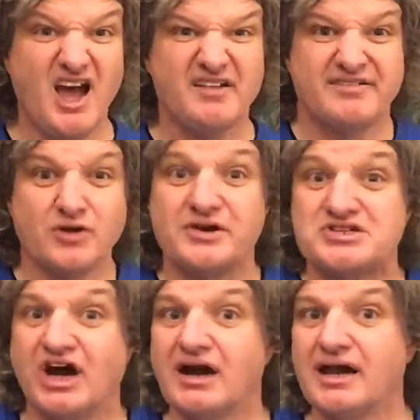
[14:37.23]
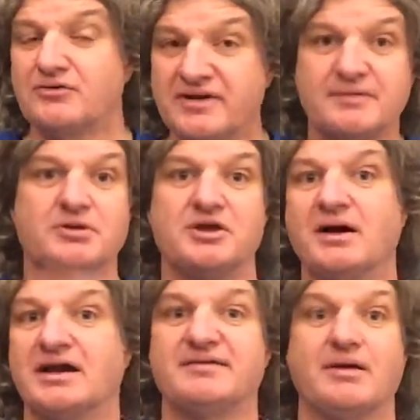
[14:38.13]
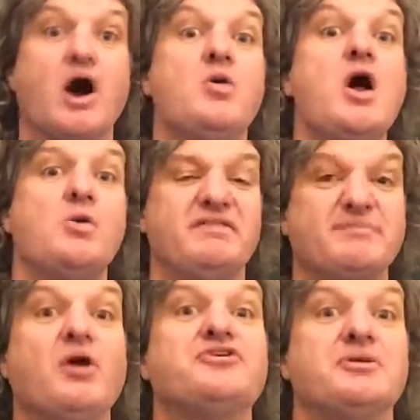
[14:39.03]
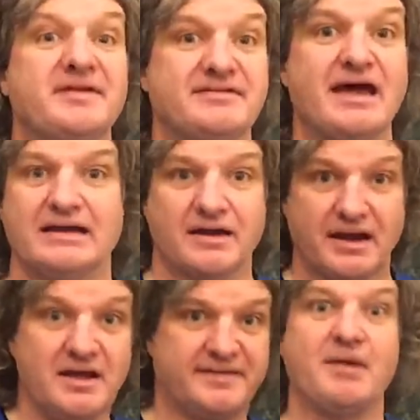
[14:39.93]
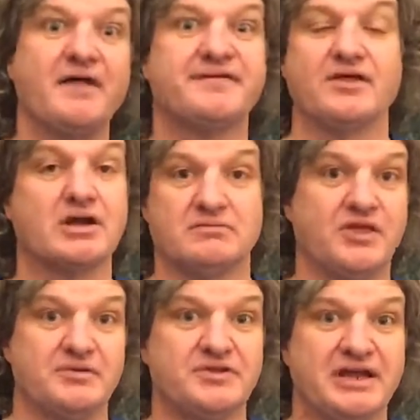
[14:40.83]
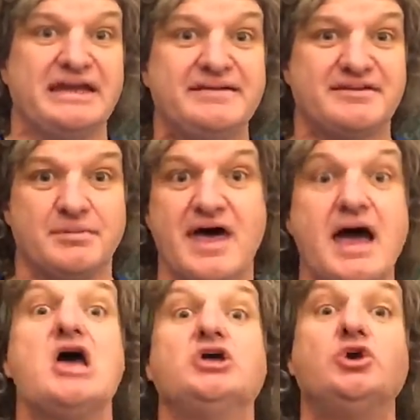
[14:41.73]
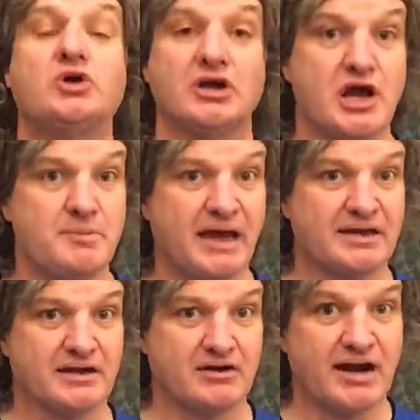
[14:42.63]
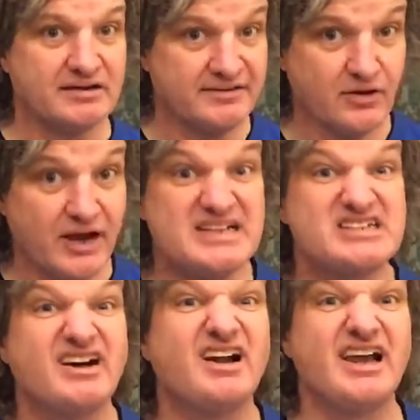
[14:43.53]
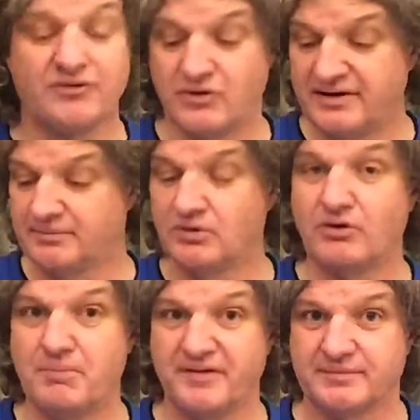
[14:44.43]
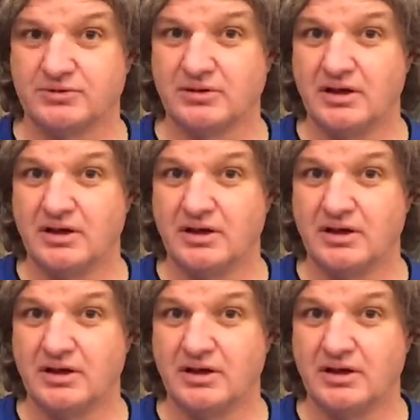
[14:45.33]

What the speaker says: So it's not entirely unreasonable that you might get something, oh, we spotted a mistake, like some answer that needs to be there. You can go back in and correct it. It's not entirely unreasonable or impossible.